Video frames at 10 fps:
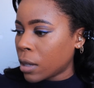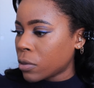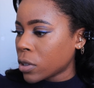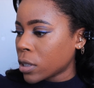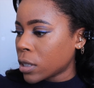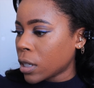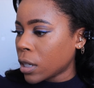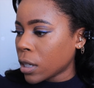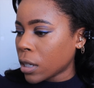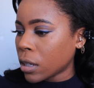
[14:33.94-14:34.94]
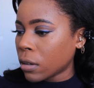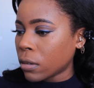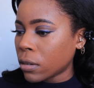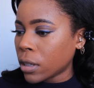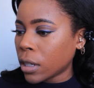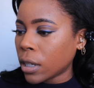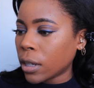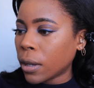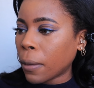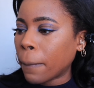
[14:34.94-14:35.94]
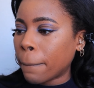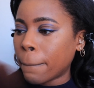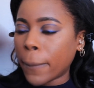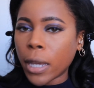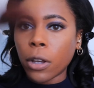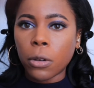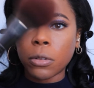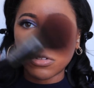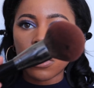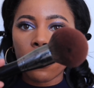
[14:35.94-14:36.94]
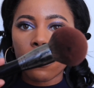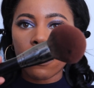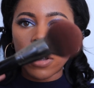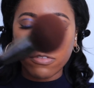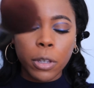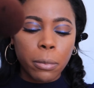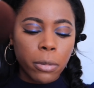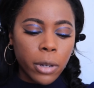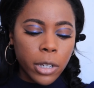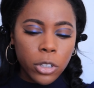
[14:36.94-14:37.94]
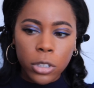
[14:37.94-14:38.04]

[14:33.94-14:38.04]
Just going to take it on a big old fluffy brush.